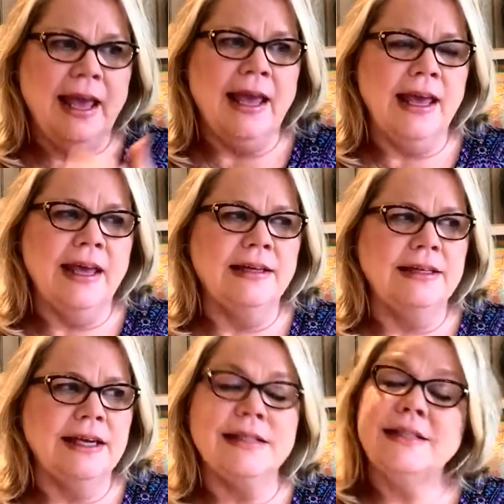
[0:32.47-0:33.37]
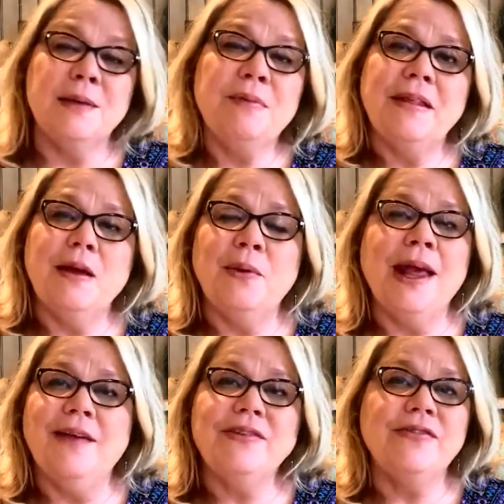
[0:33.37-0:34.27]
And it's something that
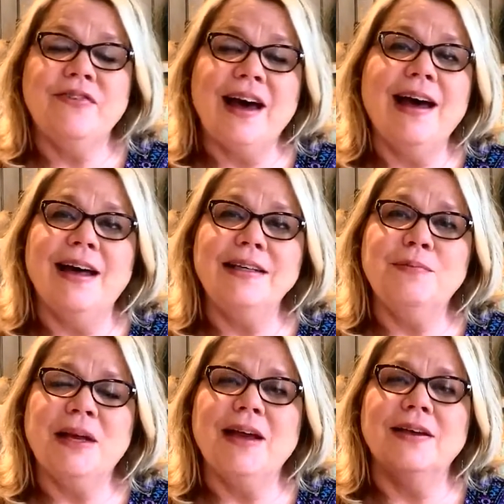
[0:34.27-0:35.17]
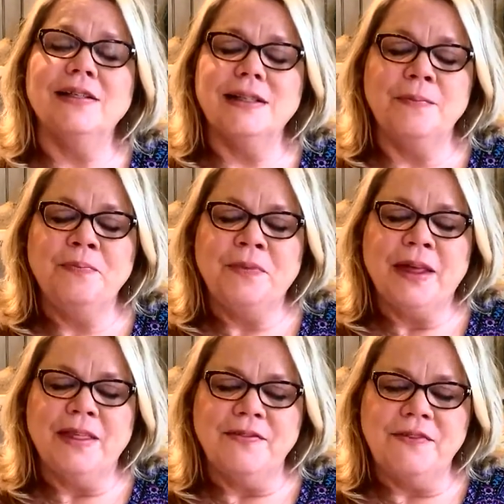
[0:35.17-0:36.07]
we have to fight, because
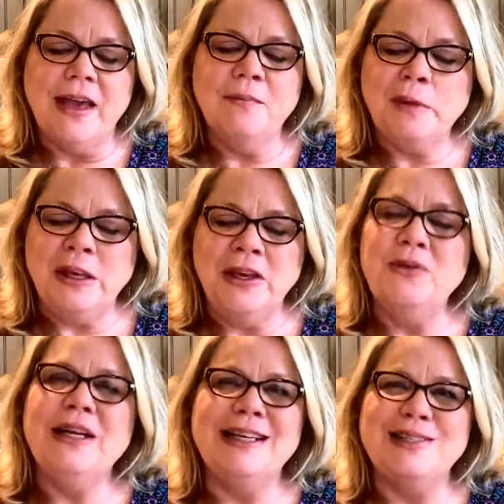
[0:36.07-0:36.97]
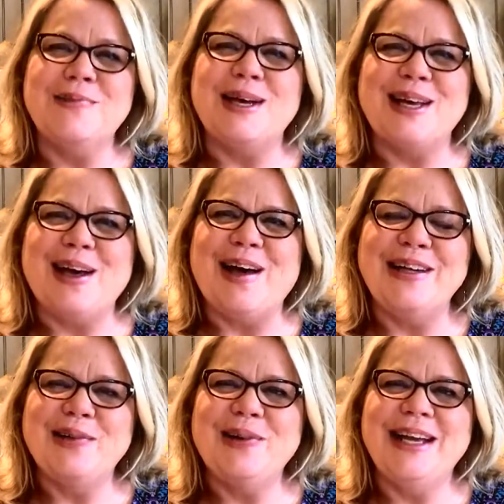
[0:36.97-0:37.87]
the family unit is what
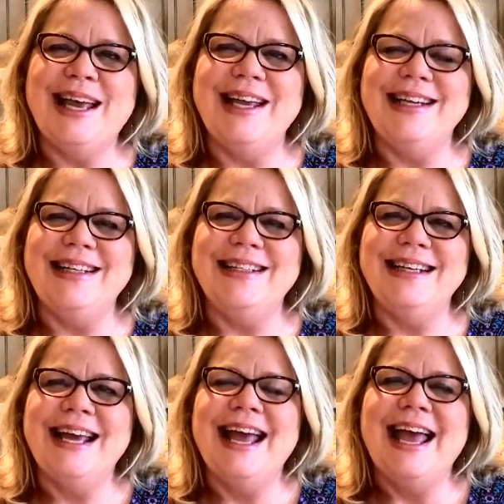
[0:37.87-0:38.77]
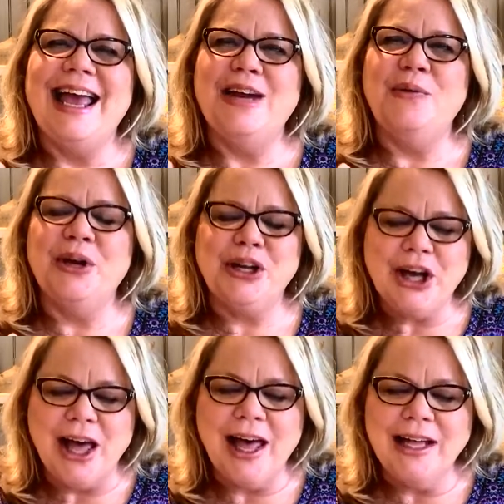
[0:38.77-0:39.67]
God created. And where
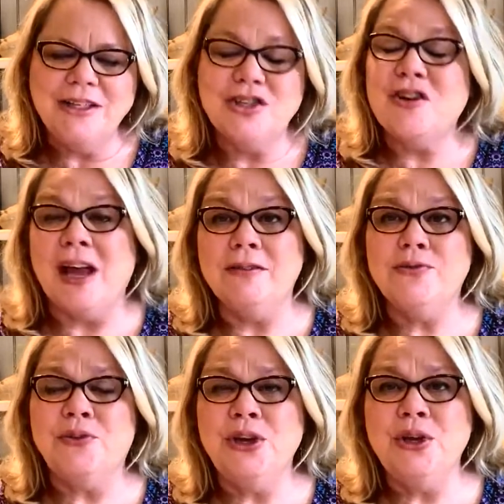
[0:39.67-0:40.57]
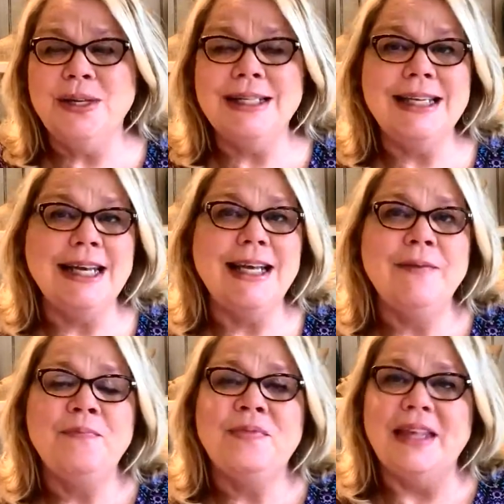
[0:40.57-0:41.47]
God strives for
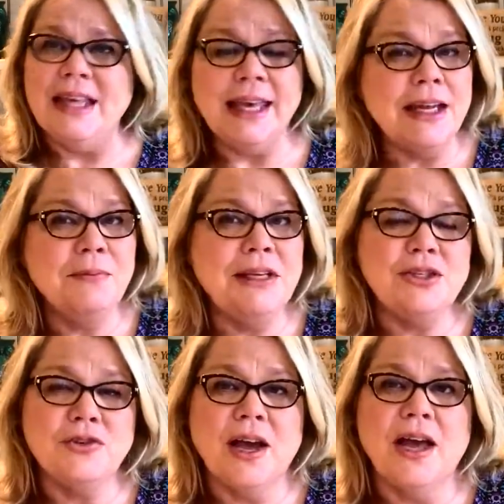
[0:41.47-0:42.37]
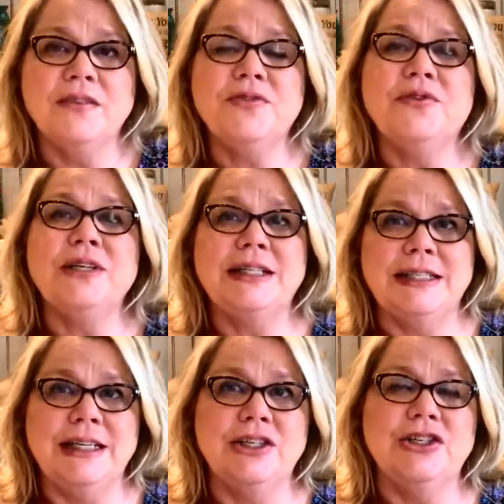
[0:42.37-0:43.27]
unity, the enemy strives for
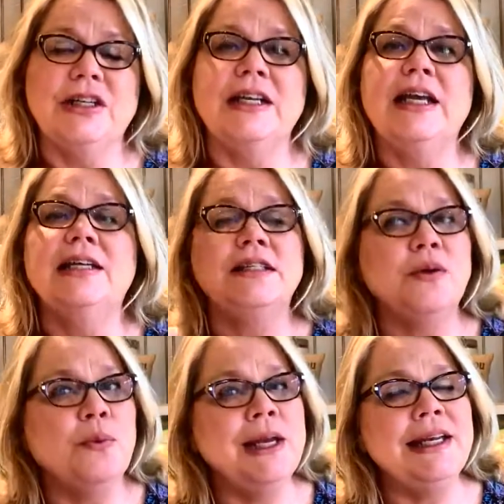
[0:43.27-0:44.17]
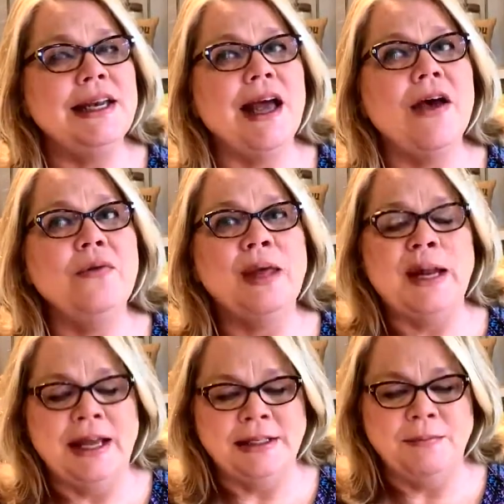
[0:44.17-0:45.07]
dissension. So we know
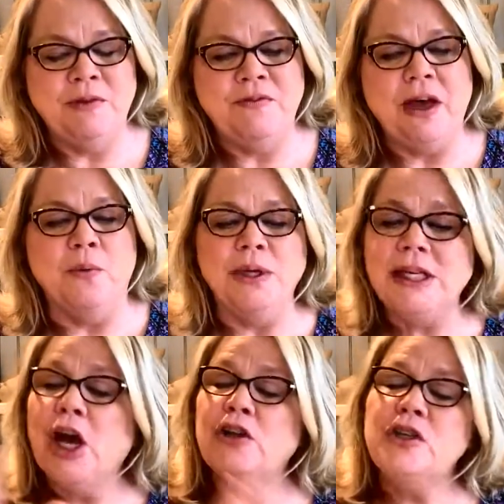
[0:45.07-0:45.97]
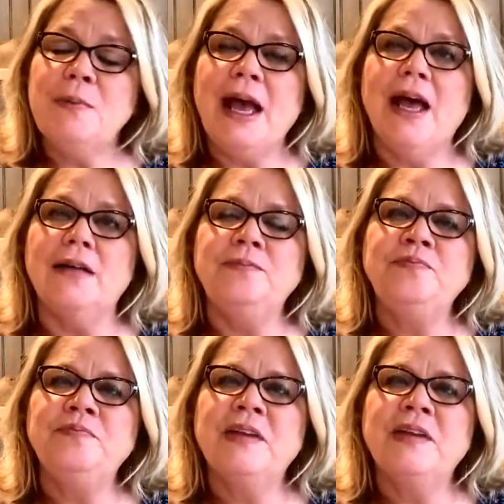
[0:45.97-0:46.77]
that has to be fought. We talked about,